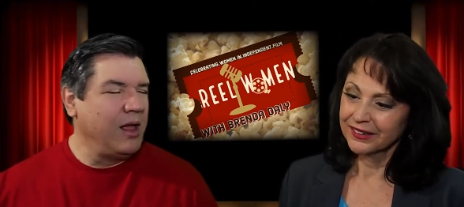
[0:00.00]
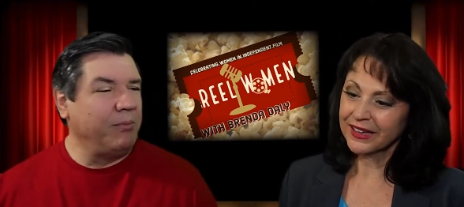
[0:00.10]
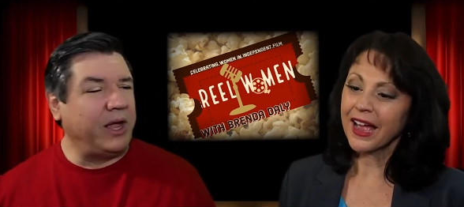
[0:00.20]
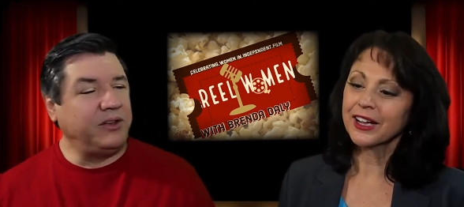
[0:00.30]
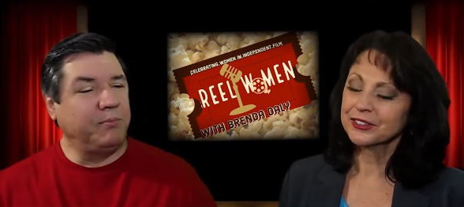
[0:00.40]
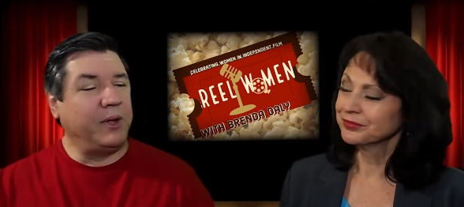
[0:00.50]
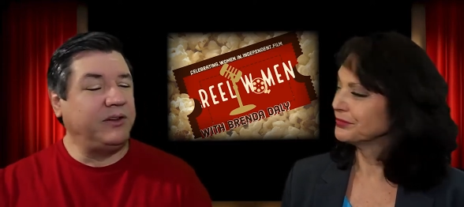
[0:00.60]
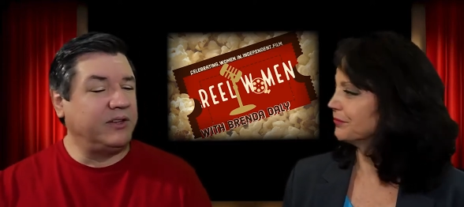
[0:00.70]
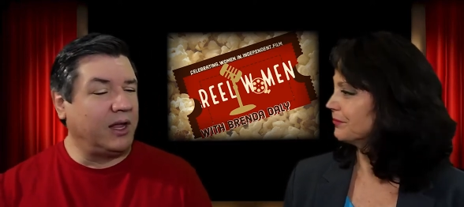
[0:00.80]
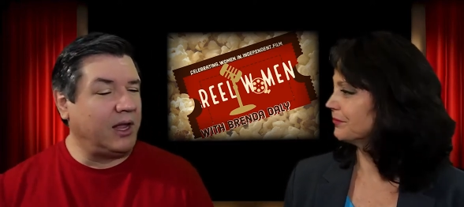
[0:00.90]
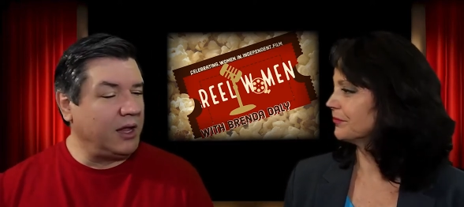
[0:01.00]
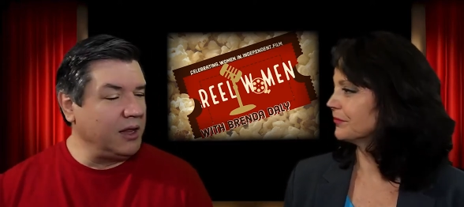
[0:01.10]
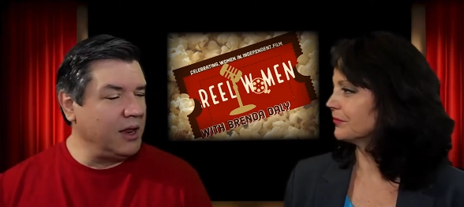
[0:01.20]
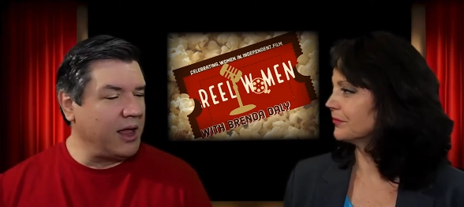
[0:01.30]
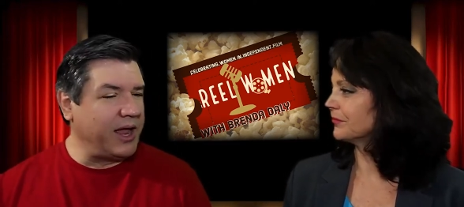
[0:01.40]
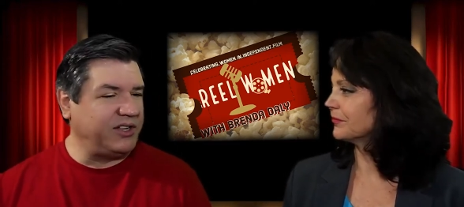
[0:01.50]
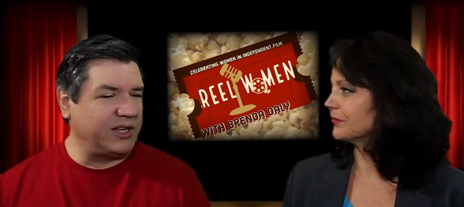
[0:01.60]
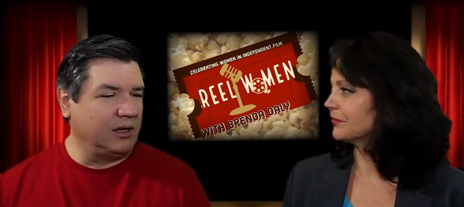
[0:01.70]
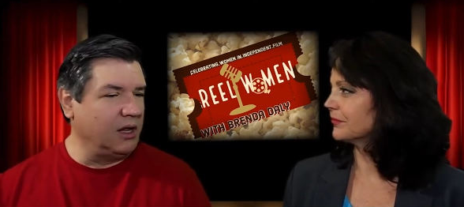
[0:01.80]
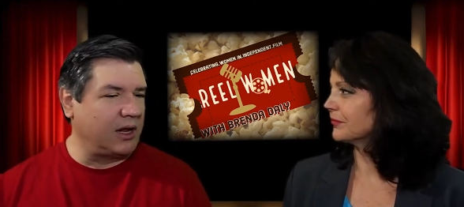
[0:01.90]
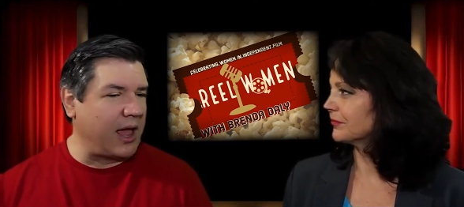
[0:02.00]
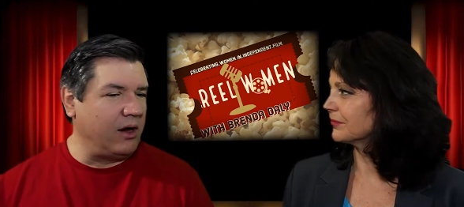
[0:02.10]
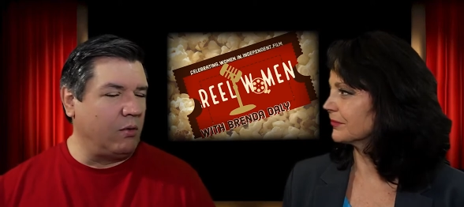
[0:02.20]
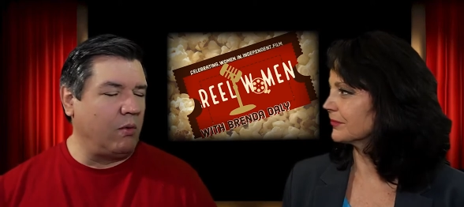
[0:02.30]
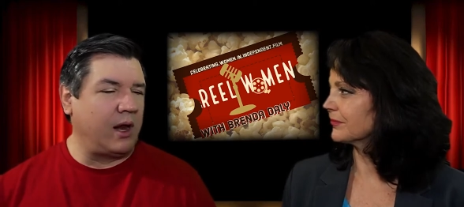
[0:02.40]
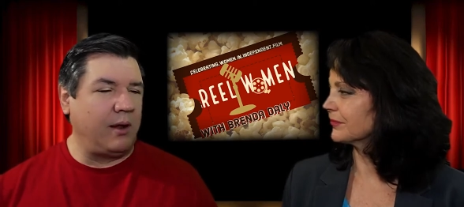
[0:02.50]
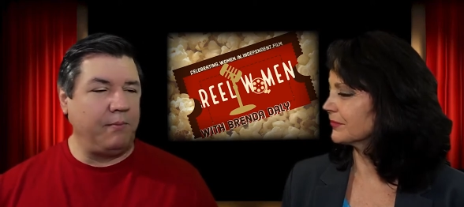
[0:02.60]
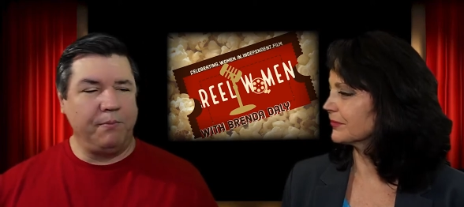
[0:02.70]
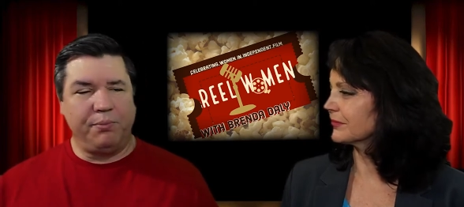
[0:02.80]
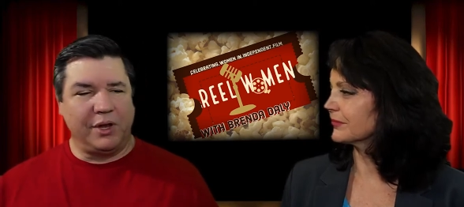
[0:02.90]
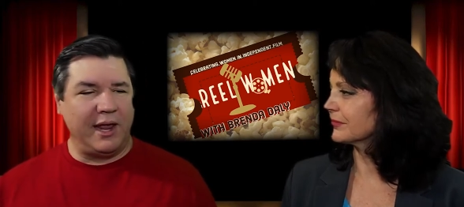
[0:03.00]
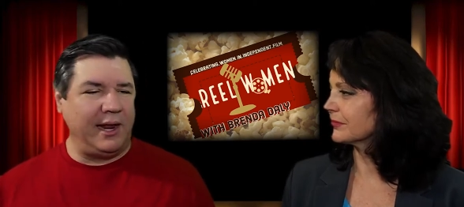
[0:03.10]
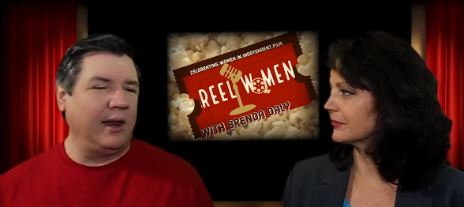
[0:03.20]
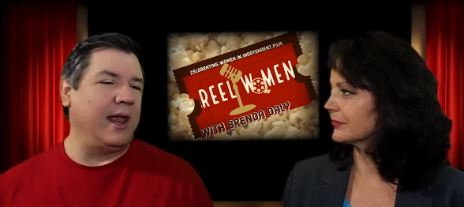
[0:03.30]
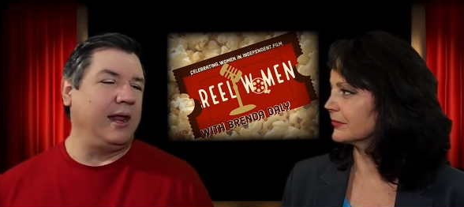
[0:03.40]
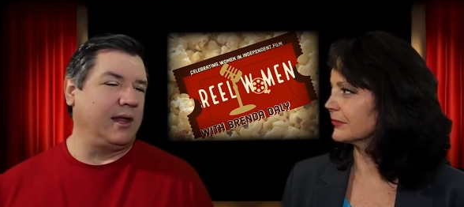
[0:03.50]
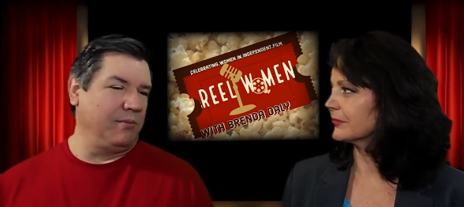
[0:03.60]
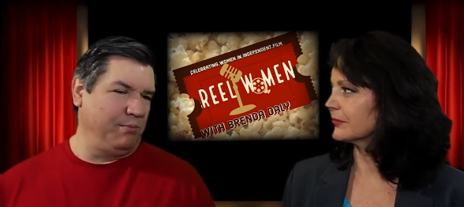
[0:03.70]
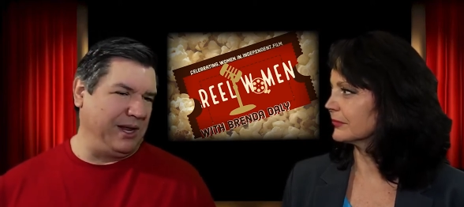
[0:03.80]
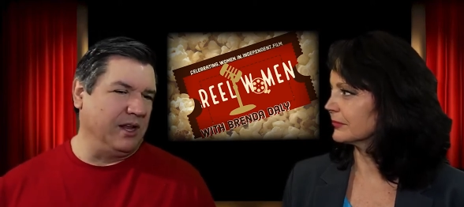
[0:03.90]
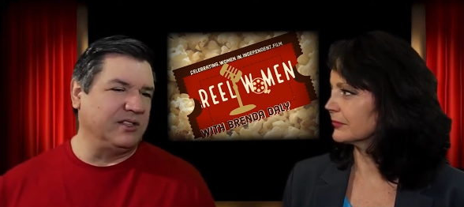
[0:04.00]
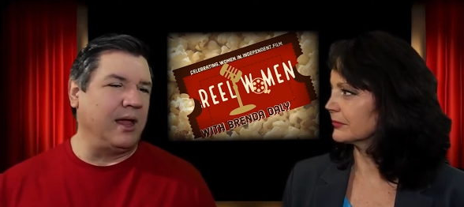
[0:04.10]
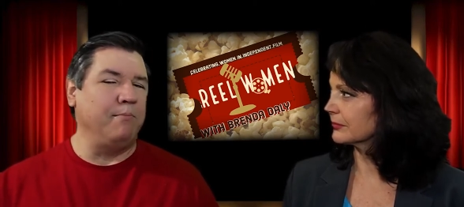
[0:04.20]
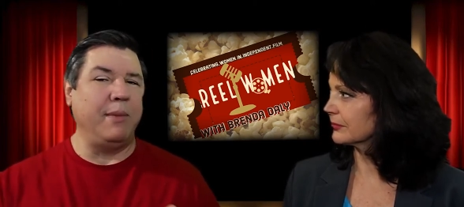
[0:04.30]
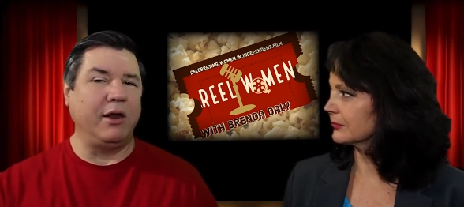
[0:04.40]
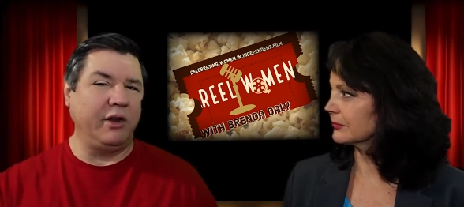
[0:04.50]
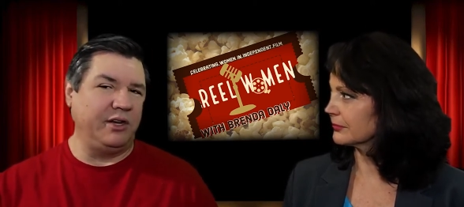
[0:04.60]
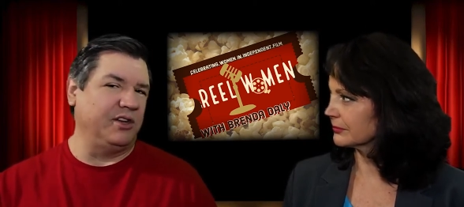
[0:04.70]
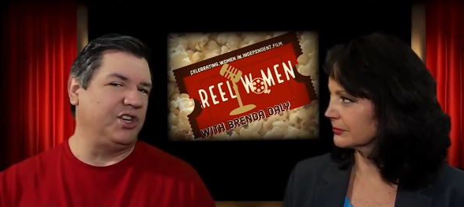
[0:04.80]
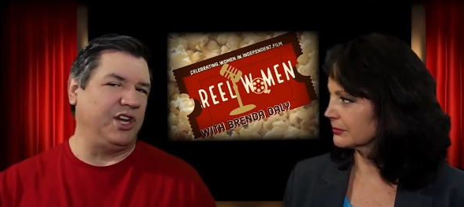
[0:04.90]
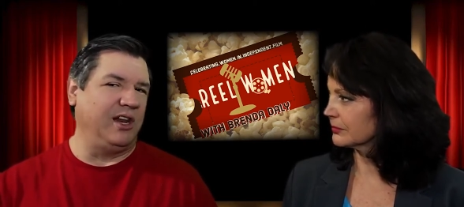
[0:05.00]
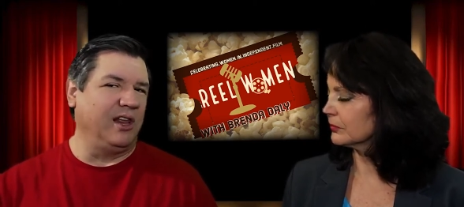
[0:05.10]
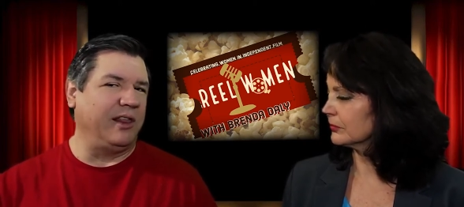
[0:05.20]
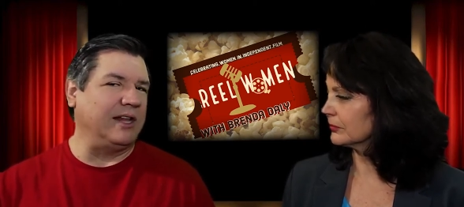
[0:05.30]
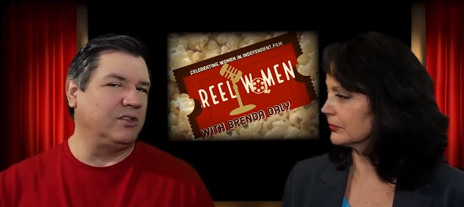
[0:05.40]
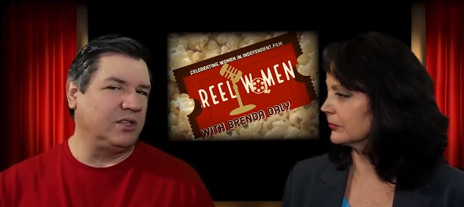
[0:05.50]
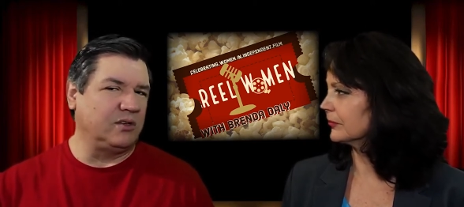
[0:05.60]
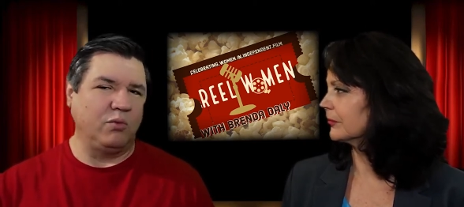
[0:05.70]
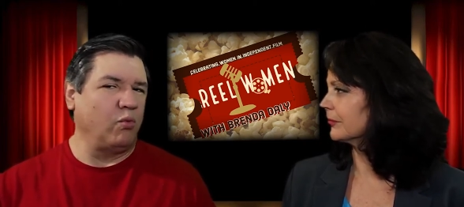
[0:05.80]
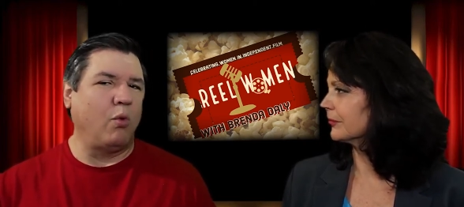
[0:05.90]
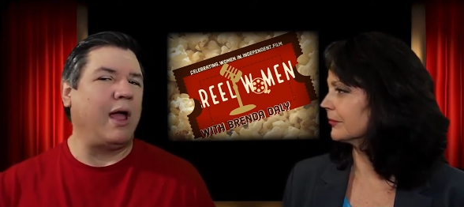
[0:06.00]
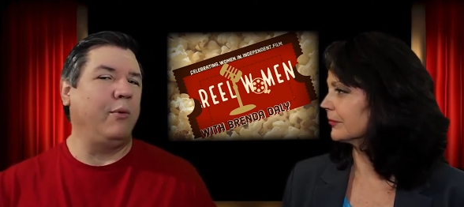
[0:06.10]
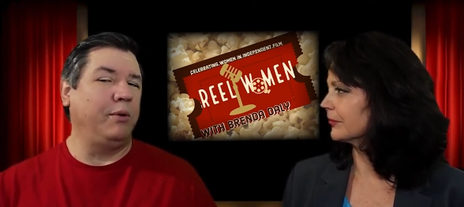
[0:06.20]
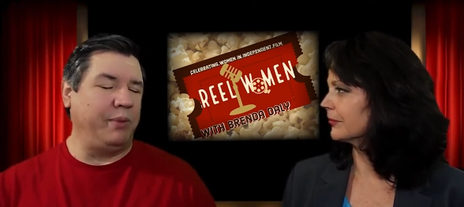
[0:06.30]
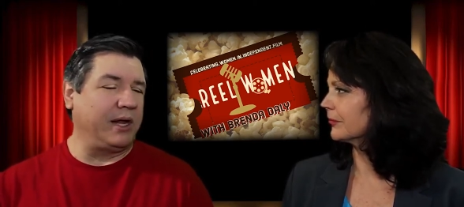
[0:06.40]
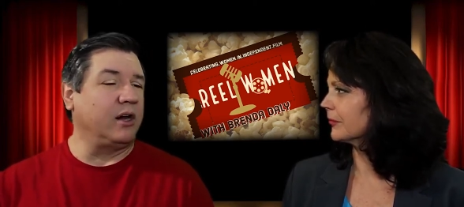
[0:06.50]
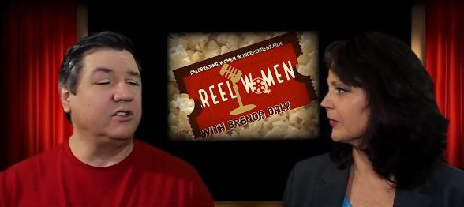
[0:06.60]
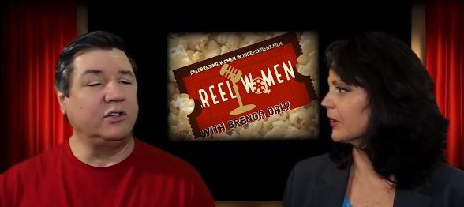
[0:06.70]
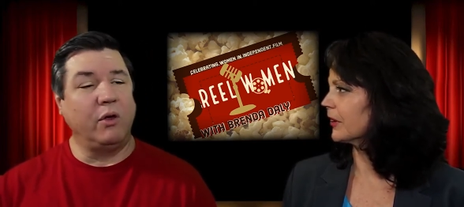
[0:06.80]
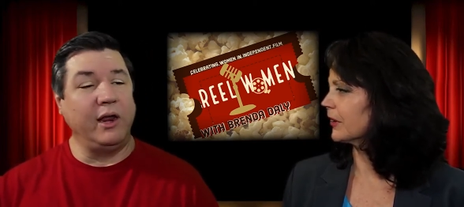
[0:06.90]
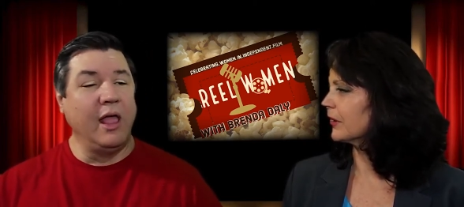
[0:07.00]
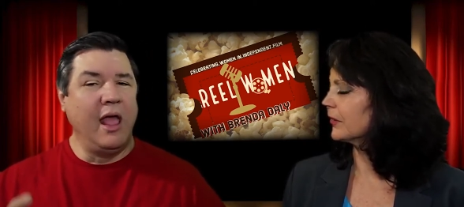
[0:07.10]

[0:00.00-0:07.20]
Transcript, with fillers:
Speaker 1: Yeah. But, but uh, I said, look, I don't want to play like because I'm married to Sheila. That's why I would pick her. So I,